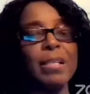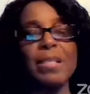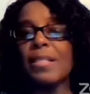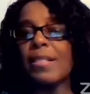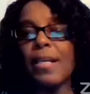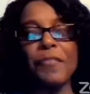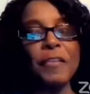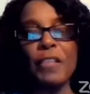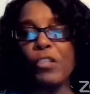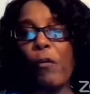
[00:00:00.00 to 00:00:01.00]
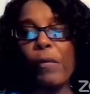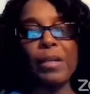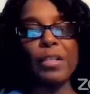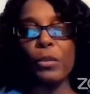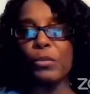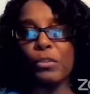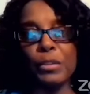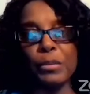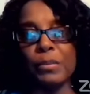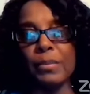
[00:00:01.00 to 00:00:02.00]
there's nothing that you can go
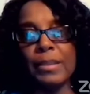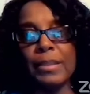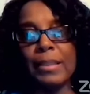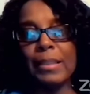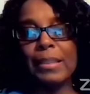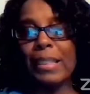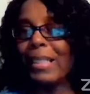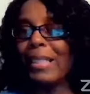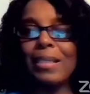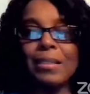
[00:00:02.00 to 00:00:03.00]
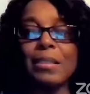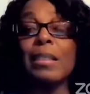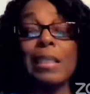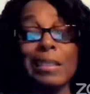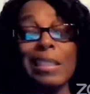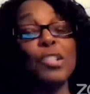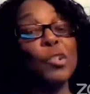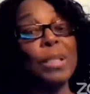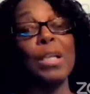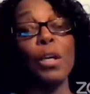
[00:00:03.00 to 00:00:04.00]
through that, that
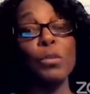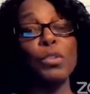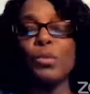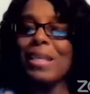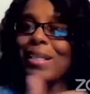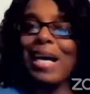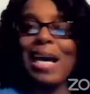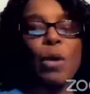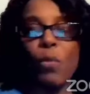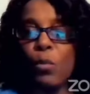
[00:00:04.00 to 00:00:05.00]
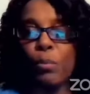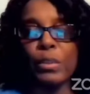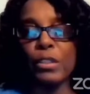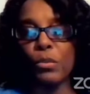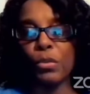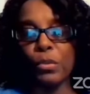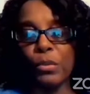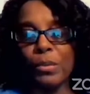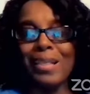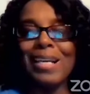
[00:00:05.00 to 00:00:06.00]
you can go to that God won't bring you
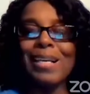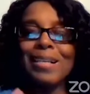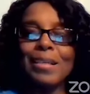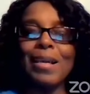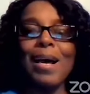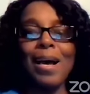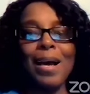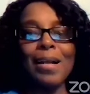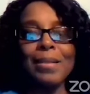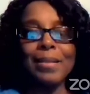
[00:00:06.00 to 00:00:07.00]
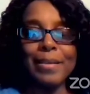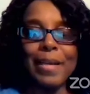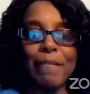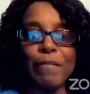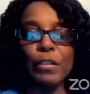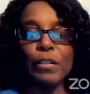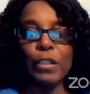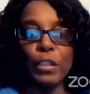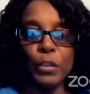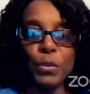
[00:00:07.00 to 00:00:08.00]
through. God never
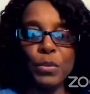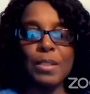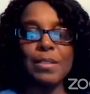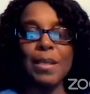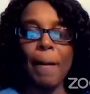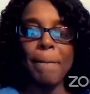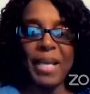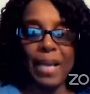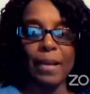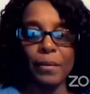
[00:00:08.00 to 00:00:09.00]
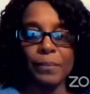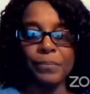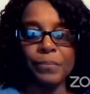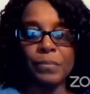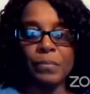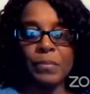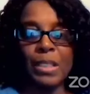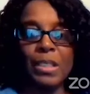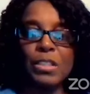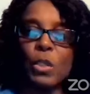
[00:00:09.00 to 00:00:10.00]
loses a battle.
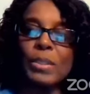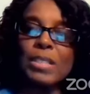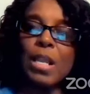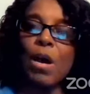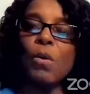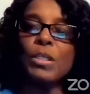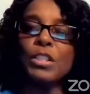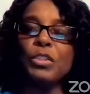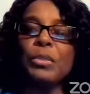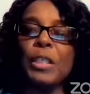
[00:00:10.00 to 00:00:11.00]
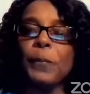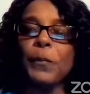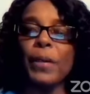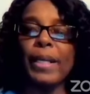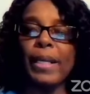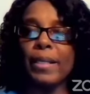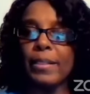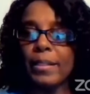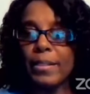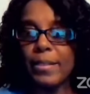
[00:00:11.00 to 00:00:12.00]
So as long as you keep your hand
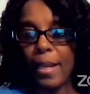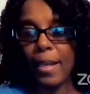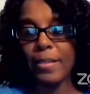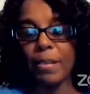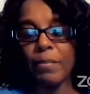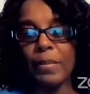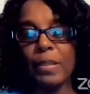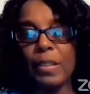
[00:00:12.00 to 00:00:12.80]
in his hand,